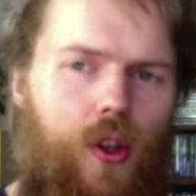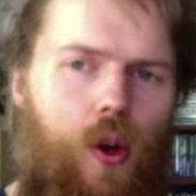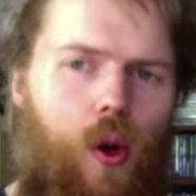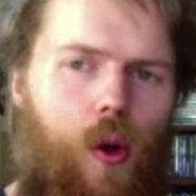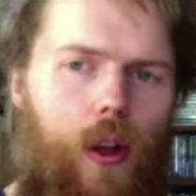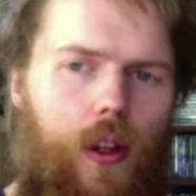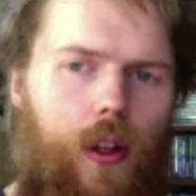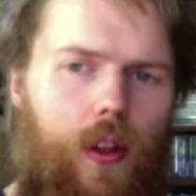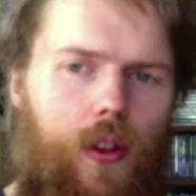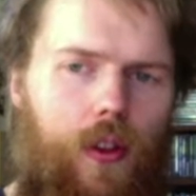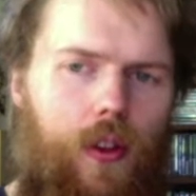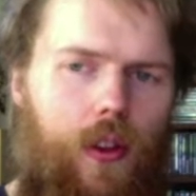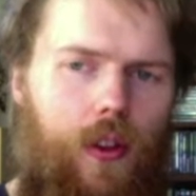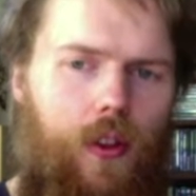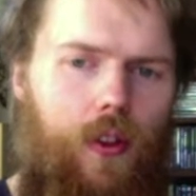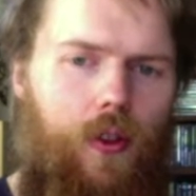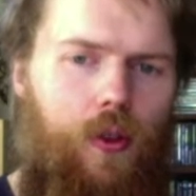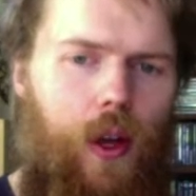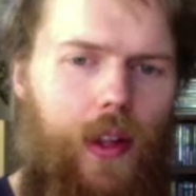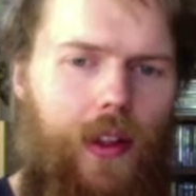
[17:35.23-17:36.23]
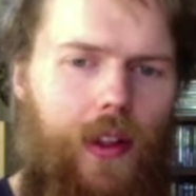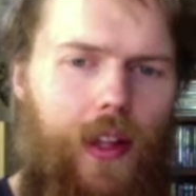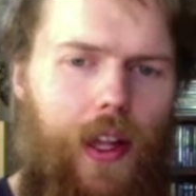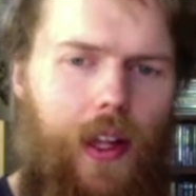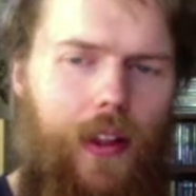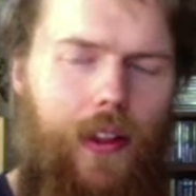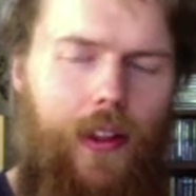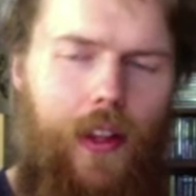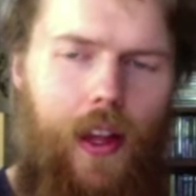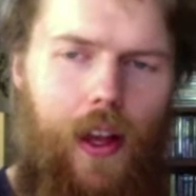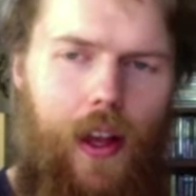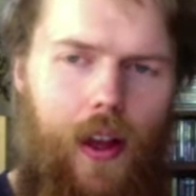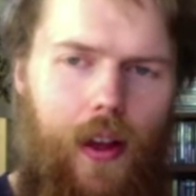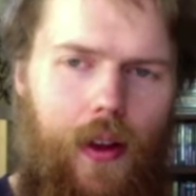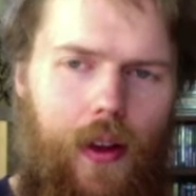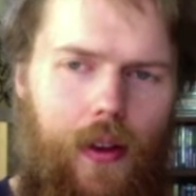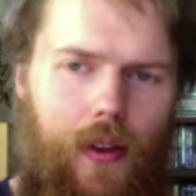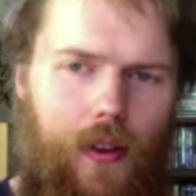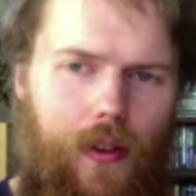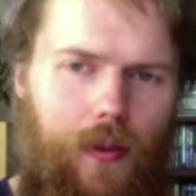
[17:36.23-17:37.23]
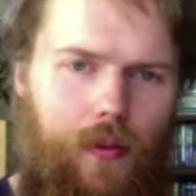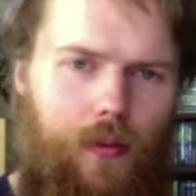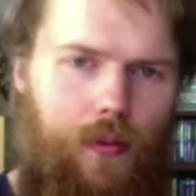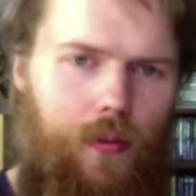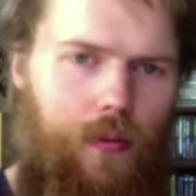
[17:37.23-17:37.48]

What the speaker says: going to attend the,